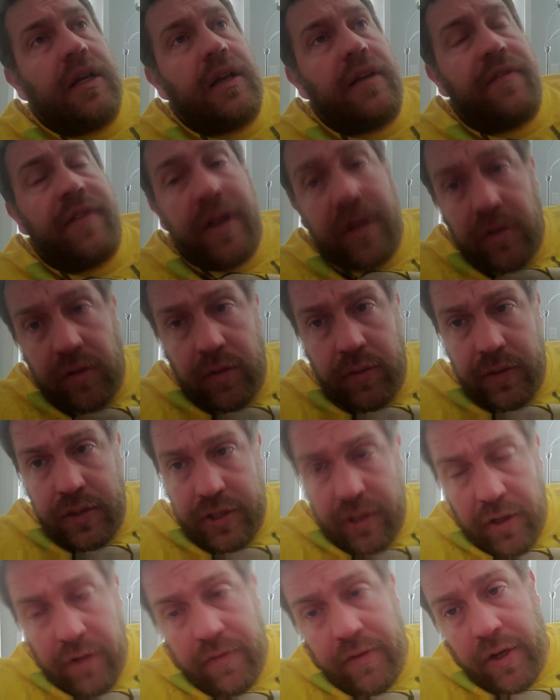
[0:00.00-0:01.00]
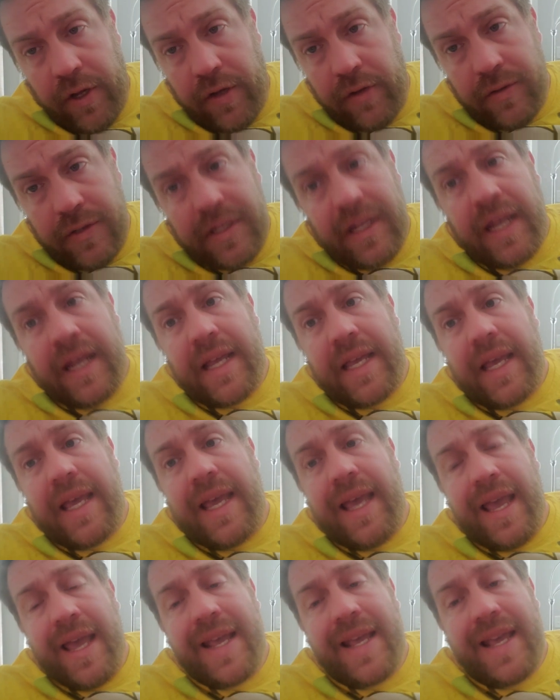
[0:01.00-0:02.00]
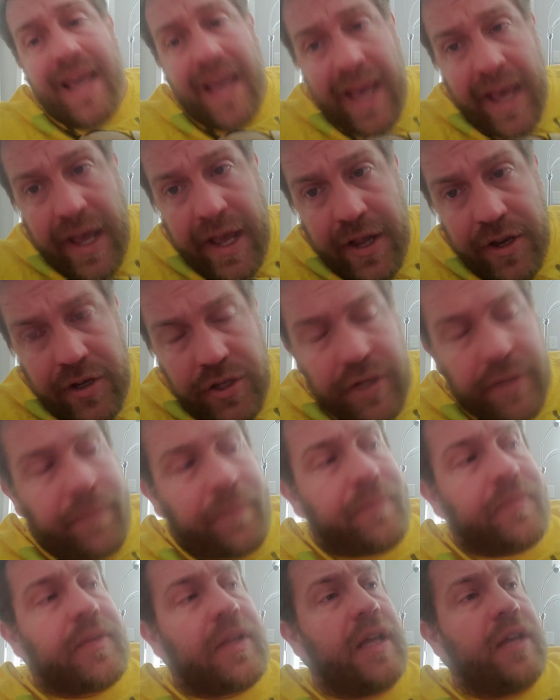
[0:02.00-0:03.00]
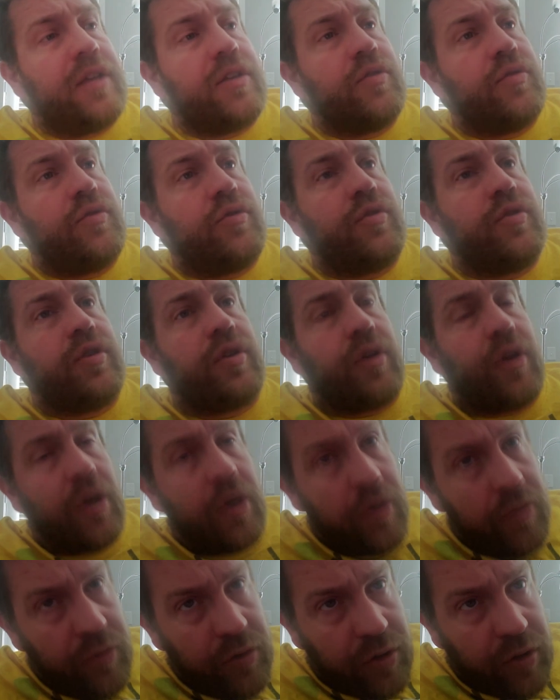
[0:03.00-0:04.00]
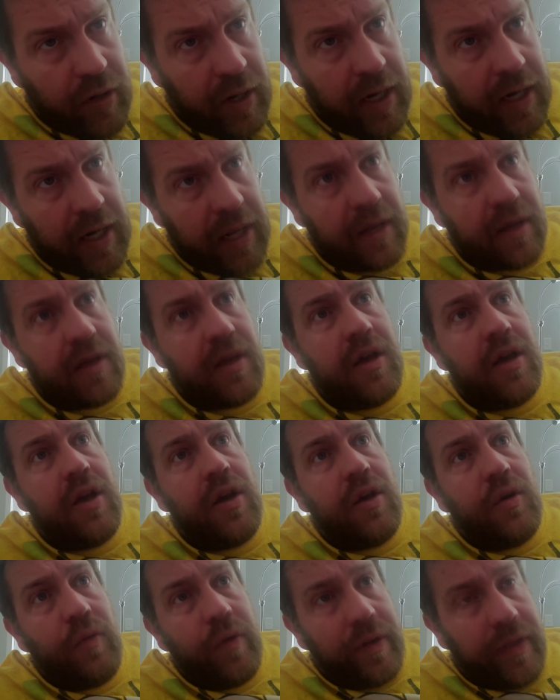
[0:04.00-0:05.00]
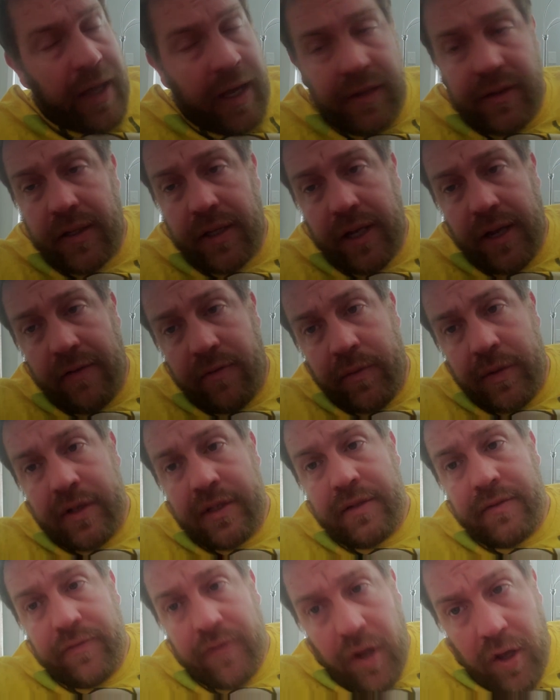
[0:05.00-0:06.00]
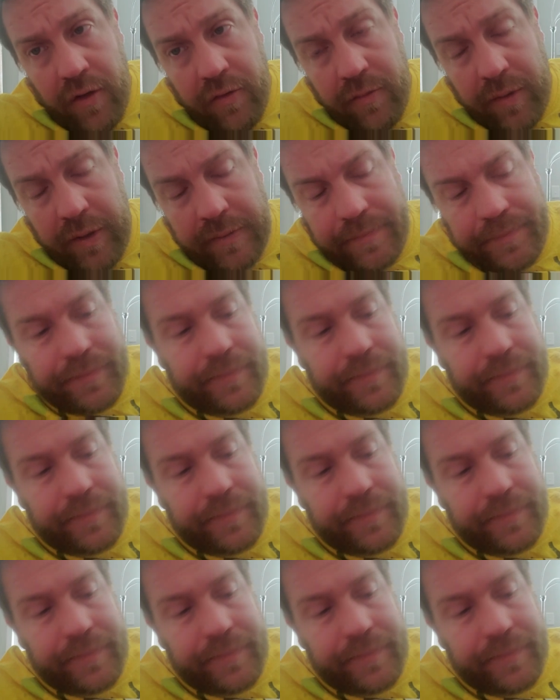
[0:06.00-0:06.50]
Federal Reserve notes, aka cash, and you do your own trading without the government's involvement.